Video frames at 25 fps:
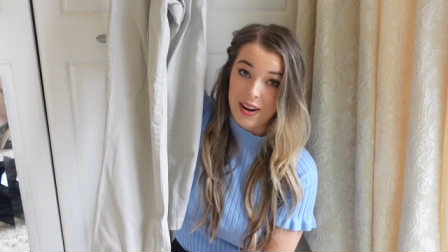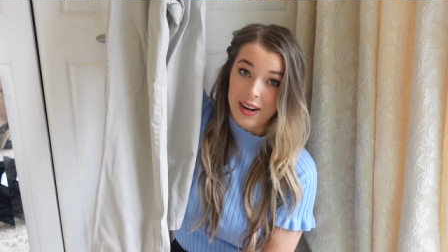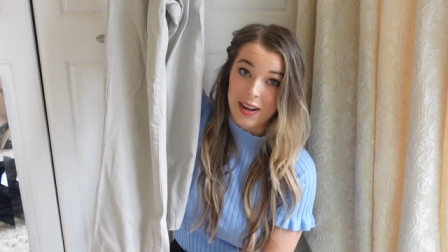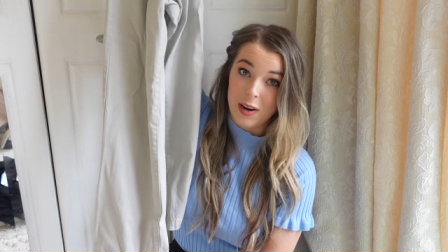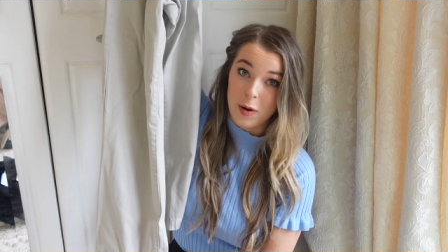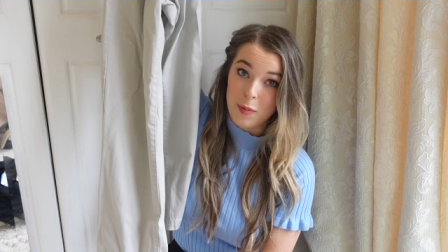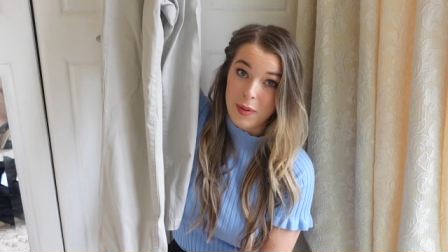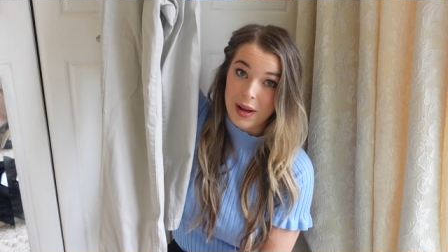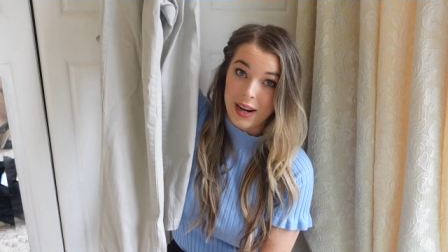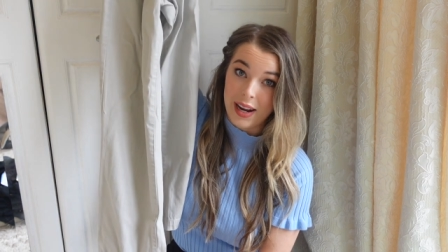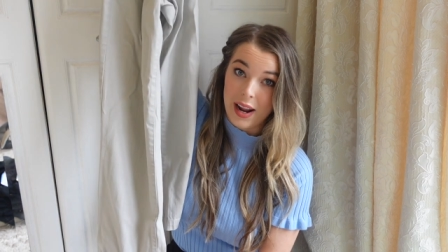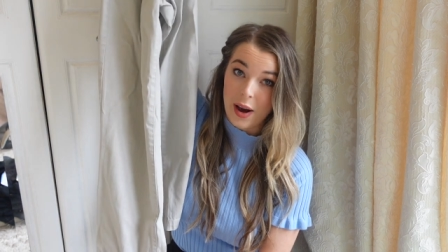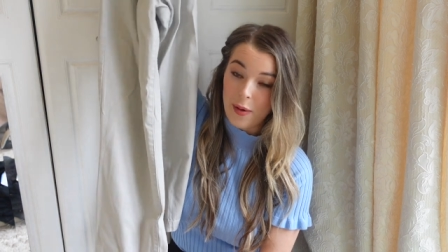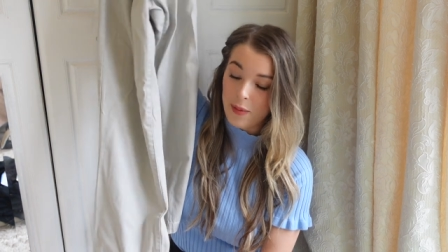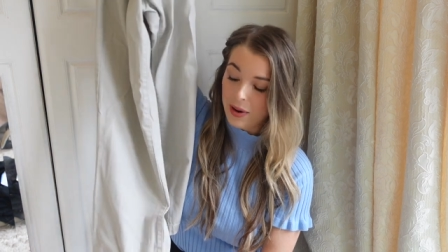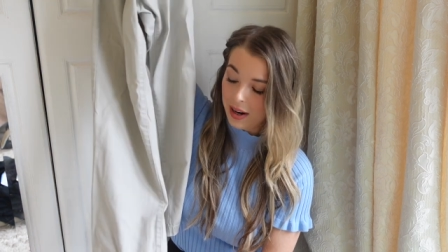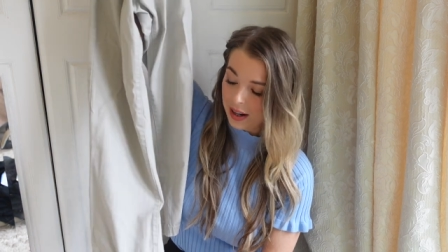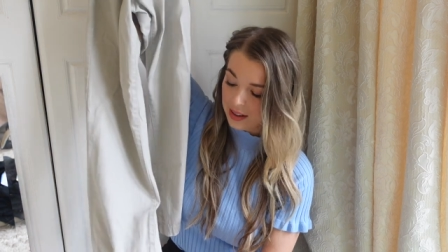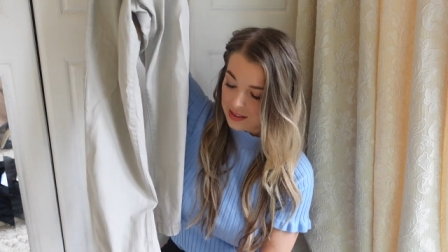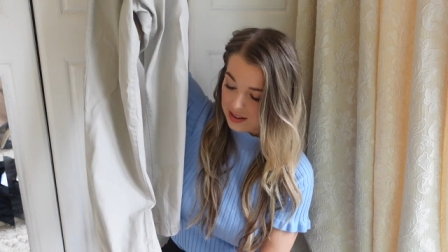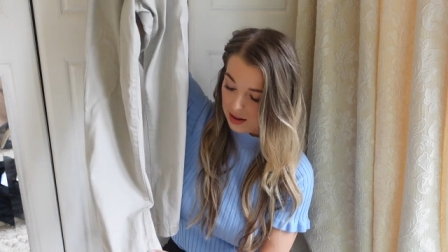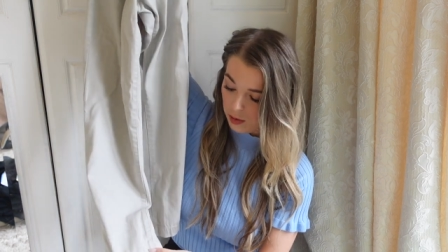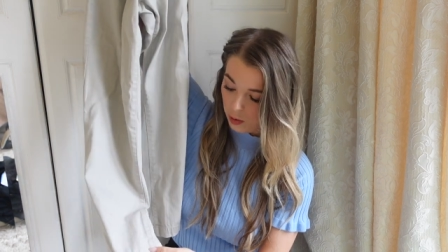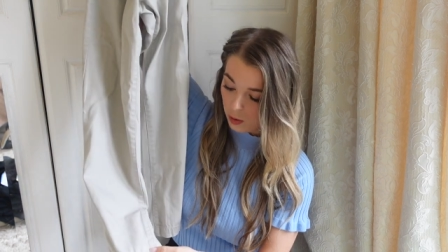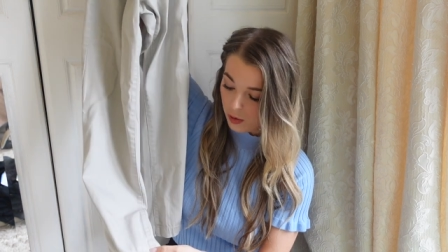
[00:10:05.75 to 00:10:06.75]
little bit lower
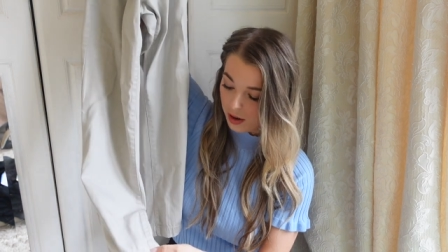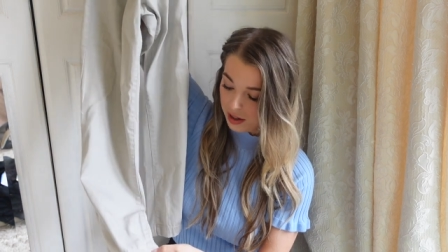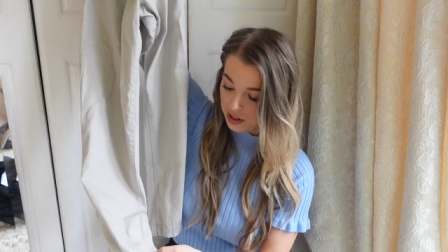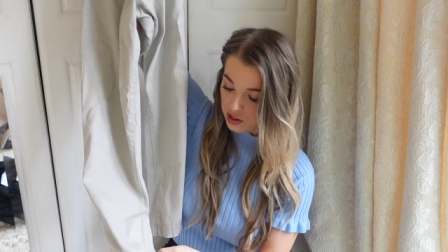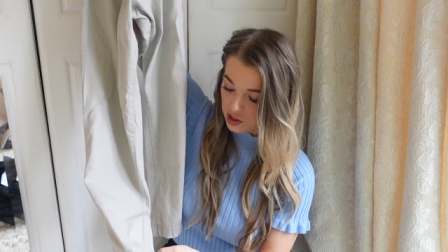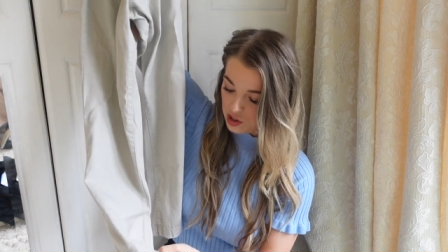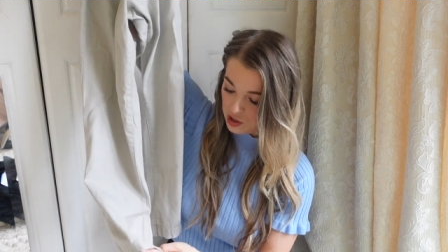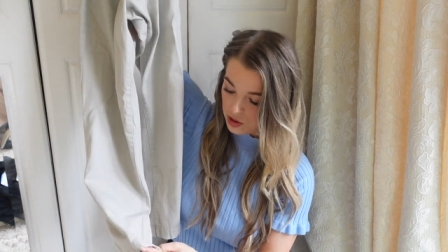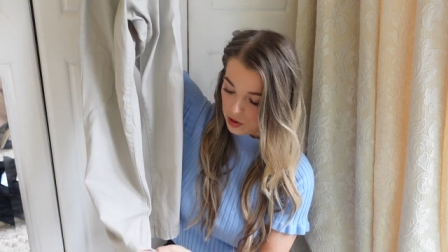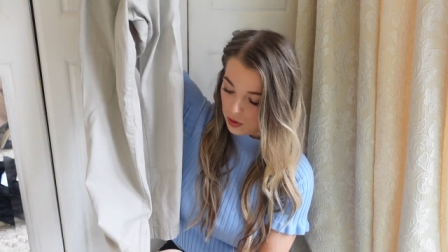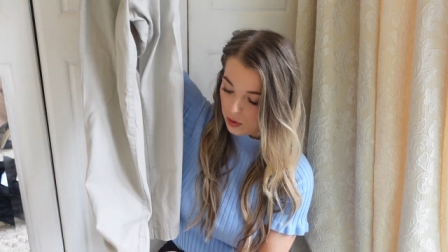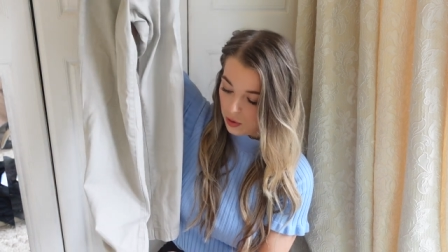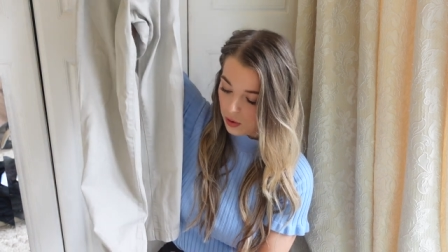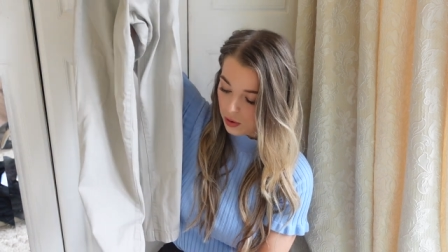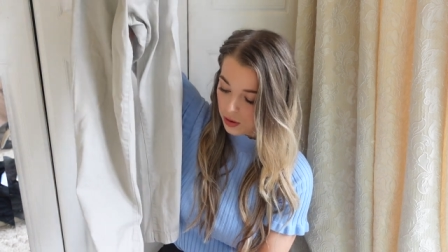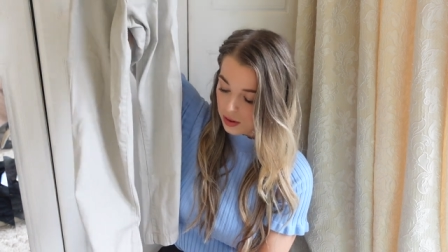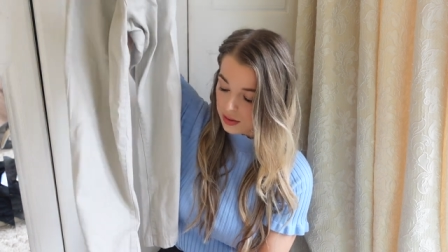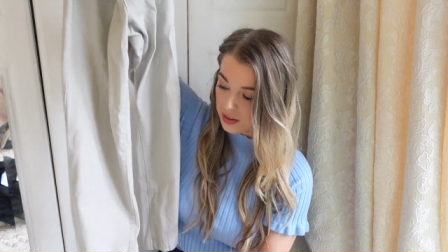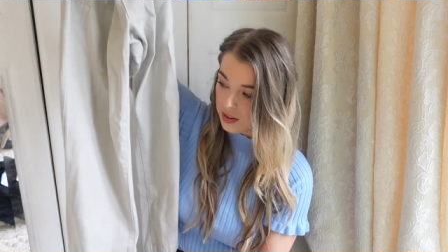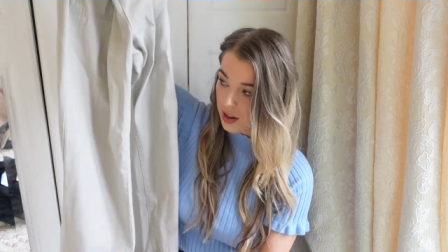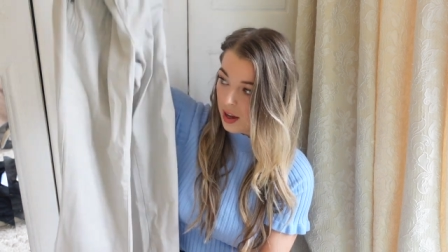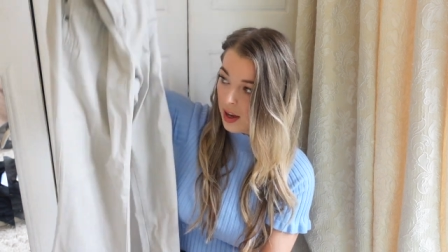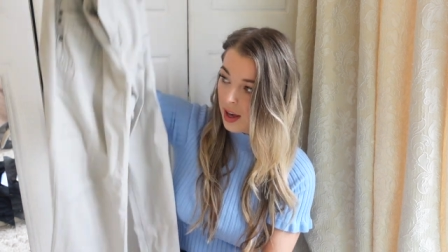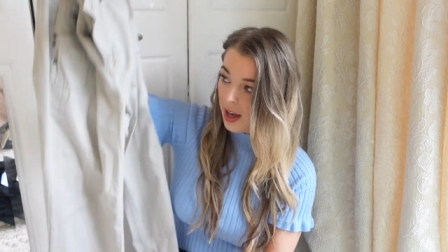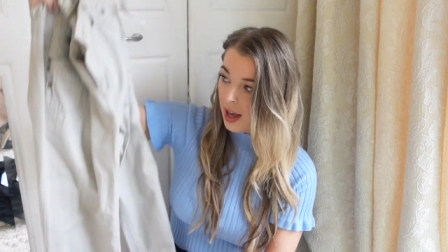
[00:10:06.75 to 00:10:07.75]
because I'm quite short.